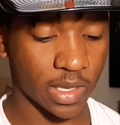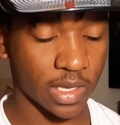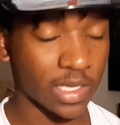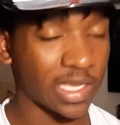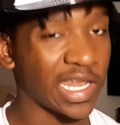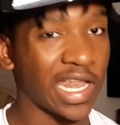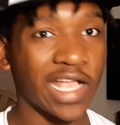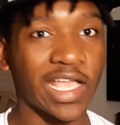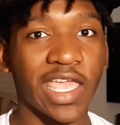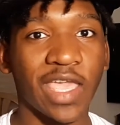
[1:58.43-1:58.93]

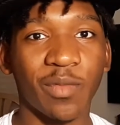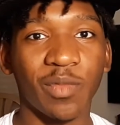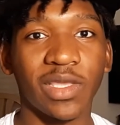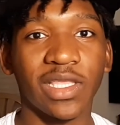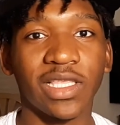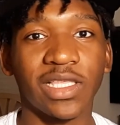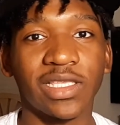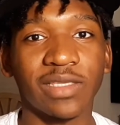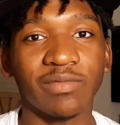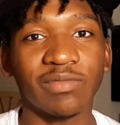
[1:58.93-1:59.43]
And I can't be
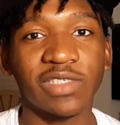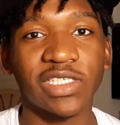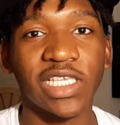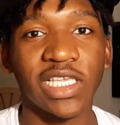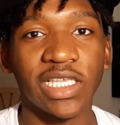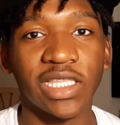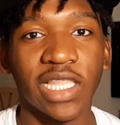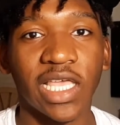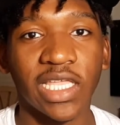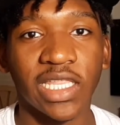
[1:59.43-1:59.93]

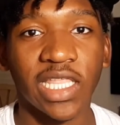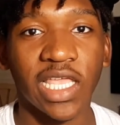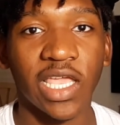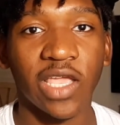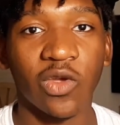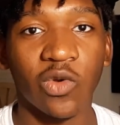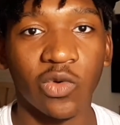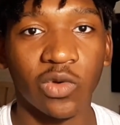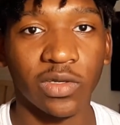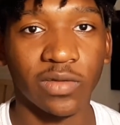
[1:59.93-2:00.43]
seen like
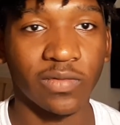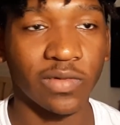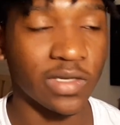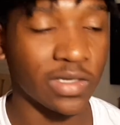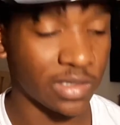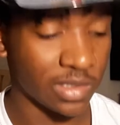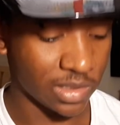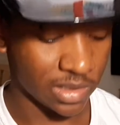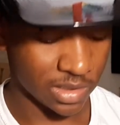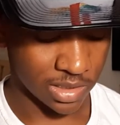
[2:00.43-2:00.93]
that
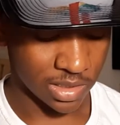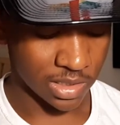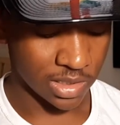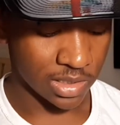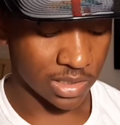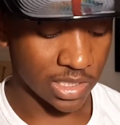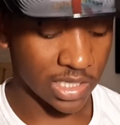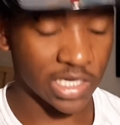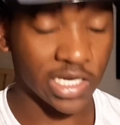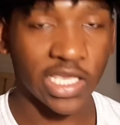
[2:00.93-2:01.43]

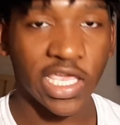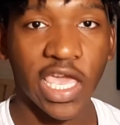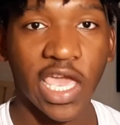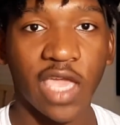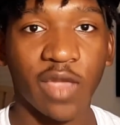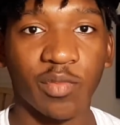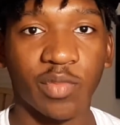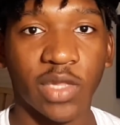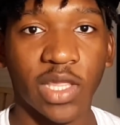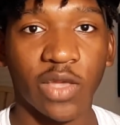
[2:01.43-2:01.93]
in a
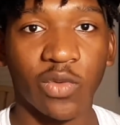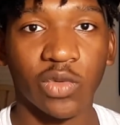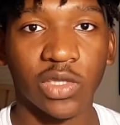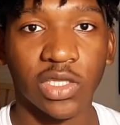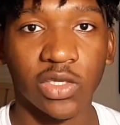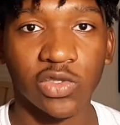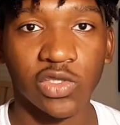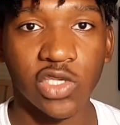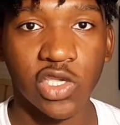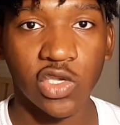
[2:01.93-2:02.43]
gameplay with
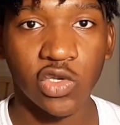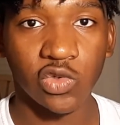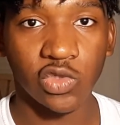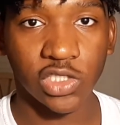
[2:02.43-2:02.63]
those huge